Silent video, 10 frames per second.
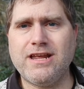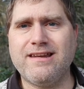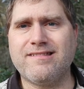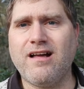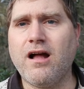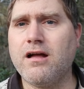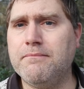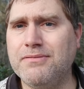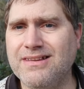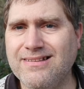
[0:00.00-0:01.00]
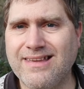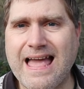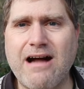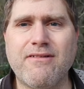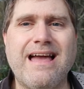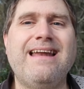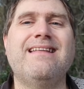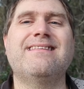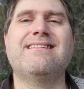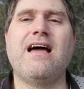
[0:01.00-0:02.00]
It is not completely out yet
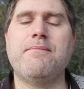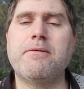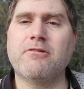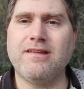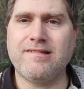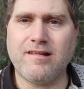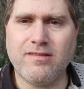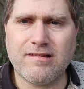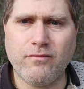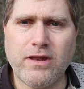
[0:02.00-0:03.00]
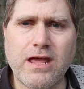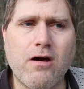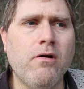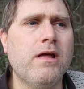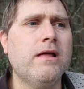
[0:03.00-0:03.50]
at the time I'm releasing this video.